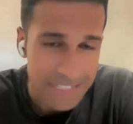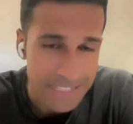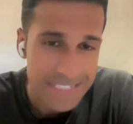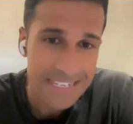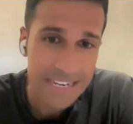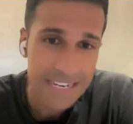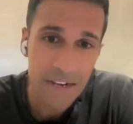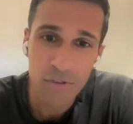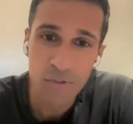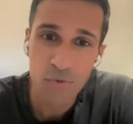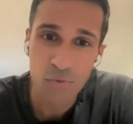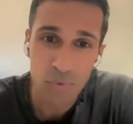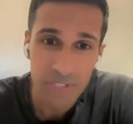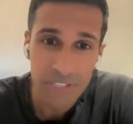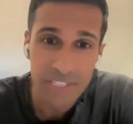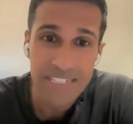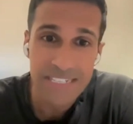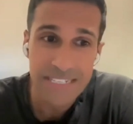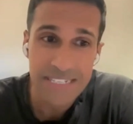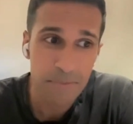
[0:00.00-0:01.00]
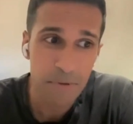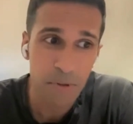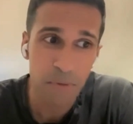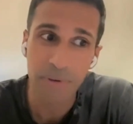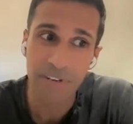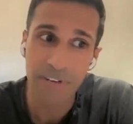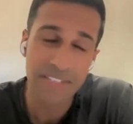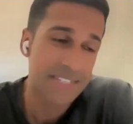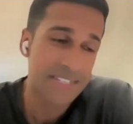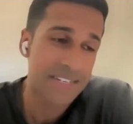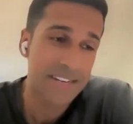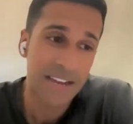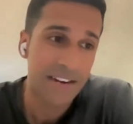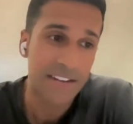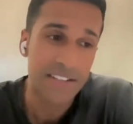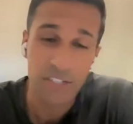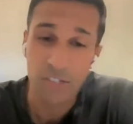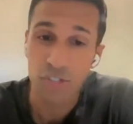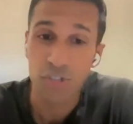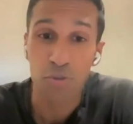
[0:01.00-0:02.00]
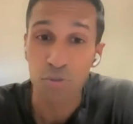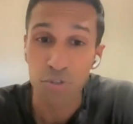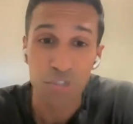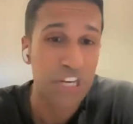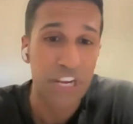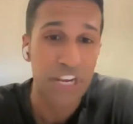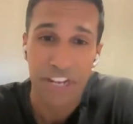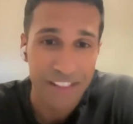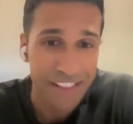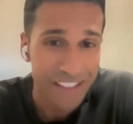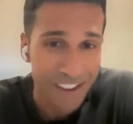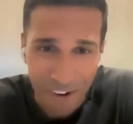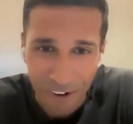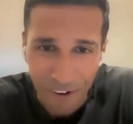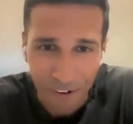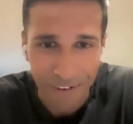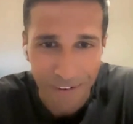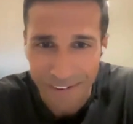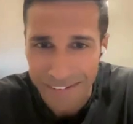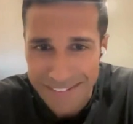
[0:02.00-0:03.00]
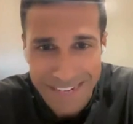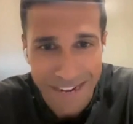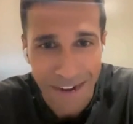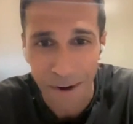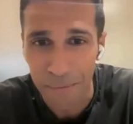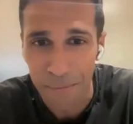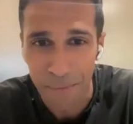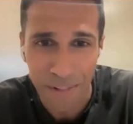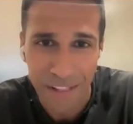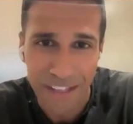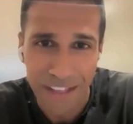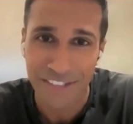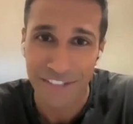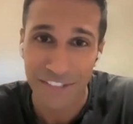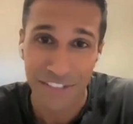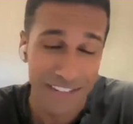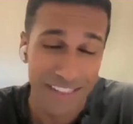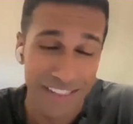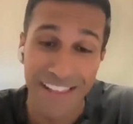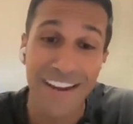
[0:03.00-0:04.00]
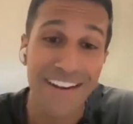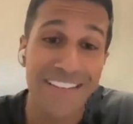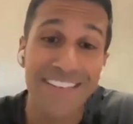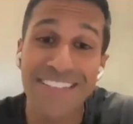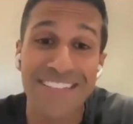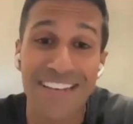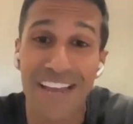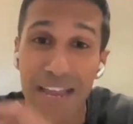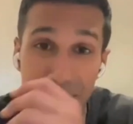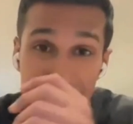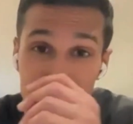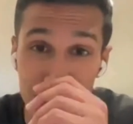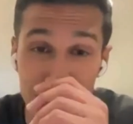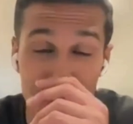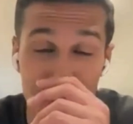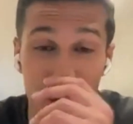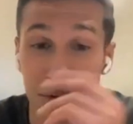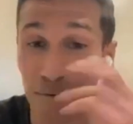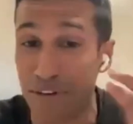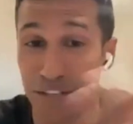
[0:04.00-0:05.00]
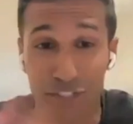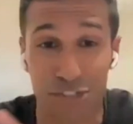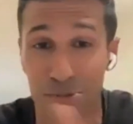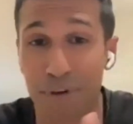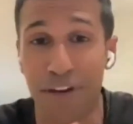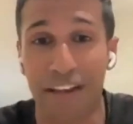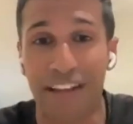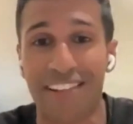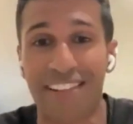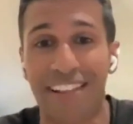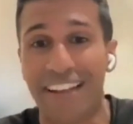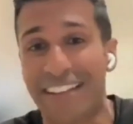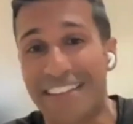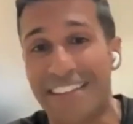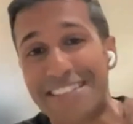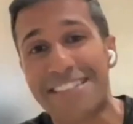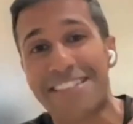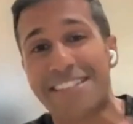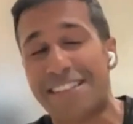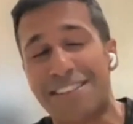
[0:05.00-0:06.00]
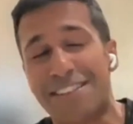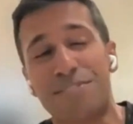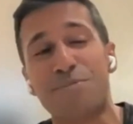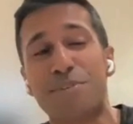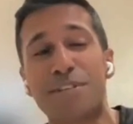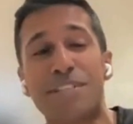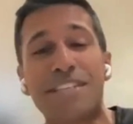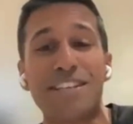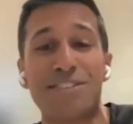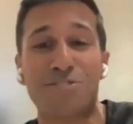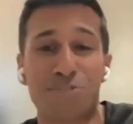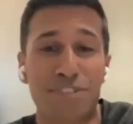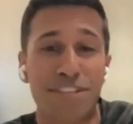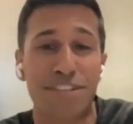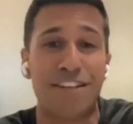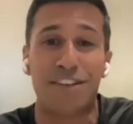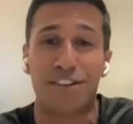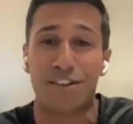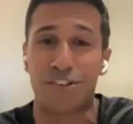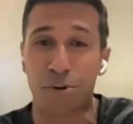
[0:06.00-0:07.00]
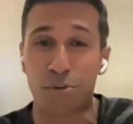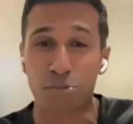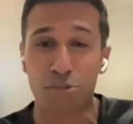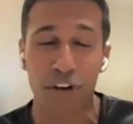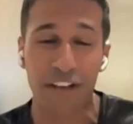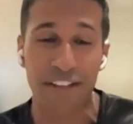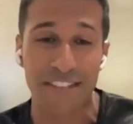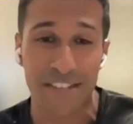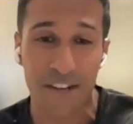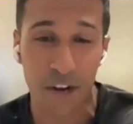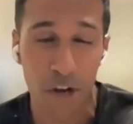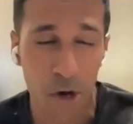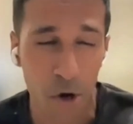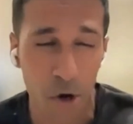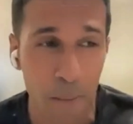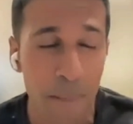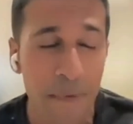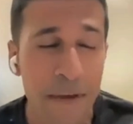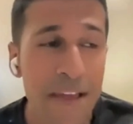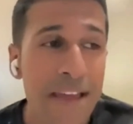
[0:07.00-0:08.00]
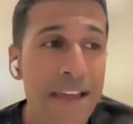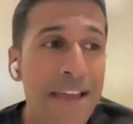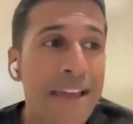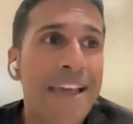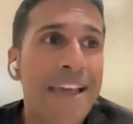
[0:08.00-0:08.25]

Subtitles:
It sounds really simple, but it's not. It's excruciatingly hard and terrible. Actually, and a lot of the time you don't enjoy it. Like, this is the reason I sort of said, don't try this at home.